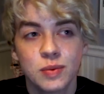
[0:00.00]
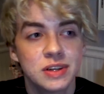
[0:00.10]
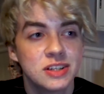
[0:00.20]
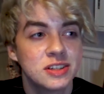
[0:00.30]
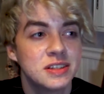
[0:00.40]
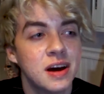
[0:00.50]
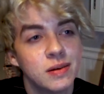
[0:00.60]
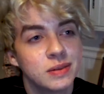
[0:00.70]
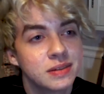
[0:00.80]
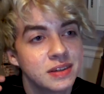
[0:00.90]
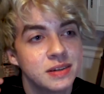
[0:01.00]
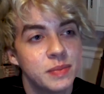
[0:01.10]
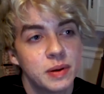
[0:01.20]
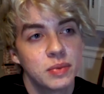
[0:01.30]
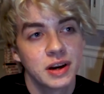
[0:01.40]
when it just downloaded in
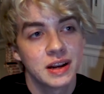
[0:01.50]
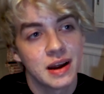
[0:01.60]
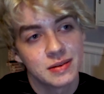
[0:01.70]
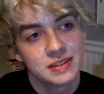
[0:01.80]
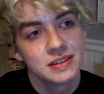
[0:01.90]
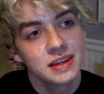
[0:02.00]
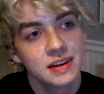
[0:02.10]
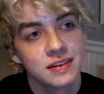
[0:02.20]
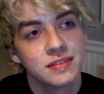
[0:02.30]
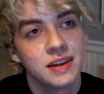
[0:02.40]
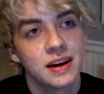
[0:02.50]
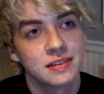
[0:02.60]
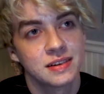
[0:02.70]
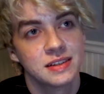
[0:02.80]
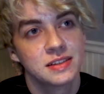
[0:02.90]
my brain, I was thinking of
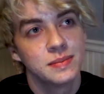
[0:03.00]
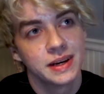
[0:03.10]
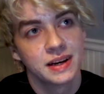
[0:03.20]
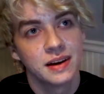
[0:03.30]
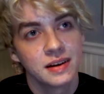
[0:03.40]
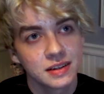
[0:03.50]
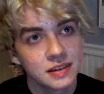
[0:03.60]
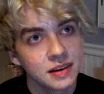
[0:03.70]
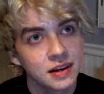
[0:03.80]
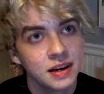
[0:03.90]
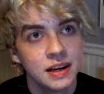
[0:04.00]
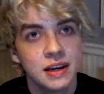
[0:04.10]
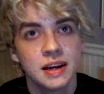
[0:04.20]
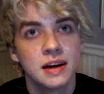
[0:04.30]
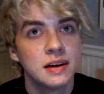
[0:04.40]
Tyler as the main character.
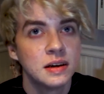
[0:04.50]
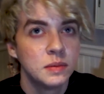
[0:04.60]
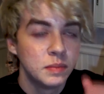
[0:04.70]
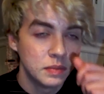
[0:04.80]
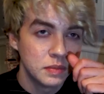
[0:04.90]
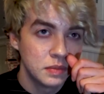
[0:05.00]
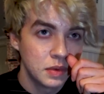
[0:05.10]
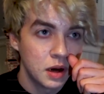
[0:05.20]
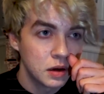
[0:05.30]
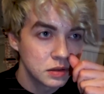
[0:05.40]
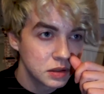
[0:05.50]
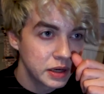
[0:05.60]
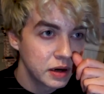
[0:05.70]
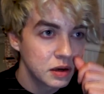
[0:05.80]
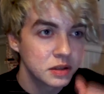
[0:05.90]
Um, other
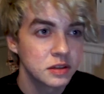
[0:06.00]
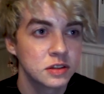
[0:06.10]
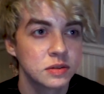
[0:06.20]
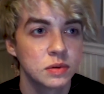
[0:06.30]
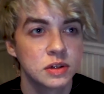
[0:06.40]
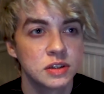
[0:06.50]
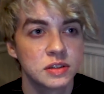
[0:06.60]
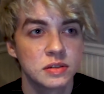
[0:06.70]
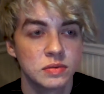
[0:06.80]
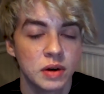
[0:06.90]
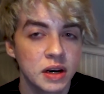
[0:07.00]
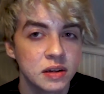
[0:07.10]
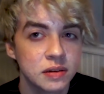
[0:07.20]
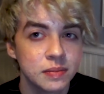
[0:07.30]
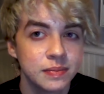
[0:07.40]
characters were just
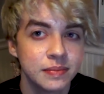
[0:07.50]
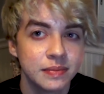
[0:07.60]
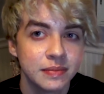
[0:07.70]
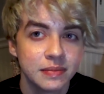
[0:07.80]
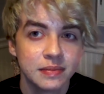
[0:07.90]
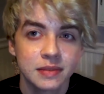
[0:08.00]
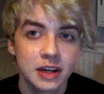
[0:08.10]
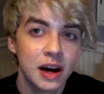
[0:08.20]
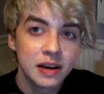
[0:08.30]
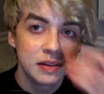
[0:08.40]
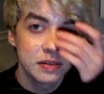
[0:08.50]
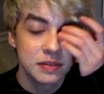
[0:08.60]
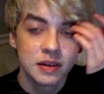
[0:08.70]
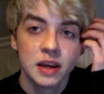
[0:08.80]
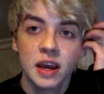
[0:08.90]
random, kind
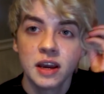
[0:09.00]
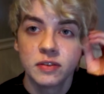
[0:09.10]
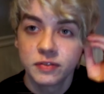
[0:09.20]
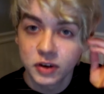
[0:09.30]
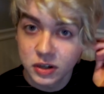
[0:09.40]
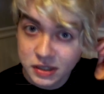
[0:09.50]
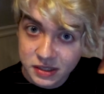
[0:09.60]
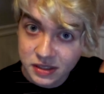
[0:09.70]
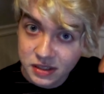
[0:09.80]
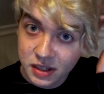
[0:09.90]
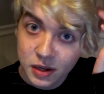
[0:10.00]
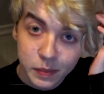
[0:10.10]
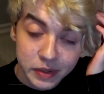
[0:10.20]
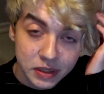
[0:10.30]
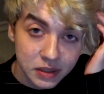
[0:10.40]
of, at first,
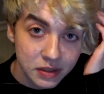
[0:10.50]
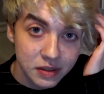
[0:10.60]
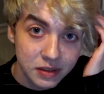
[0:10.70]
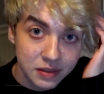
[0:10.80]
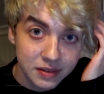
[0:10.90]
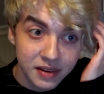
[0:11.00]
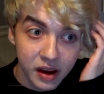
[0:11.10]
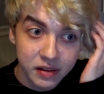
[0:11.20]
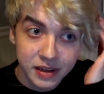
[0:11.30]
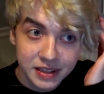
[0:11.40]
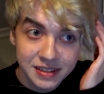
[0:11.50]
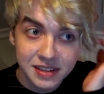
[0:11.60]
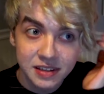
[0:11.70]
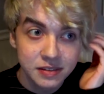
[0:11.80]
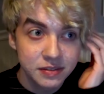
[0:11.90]
but then I like to
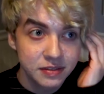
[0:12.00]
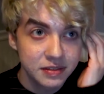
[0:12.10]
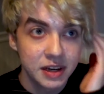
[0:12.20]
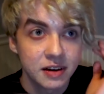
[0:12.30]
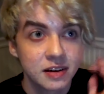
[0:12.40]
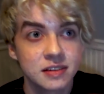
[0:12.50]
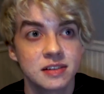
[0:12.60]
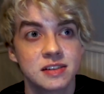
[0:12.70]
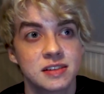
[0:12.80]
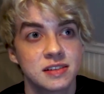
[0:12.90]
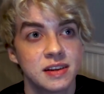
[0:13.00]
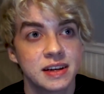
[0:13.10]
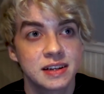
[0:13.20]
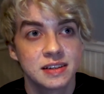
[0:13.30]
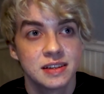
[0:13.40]
give characters
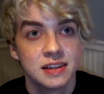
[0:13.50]
like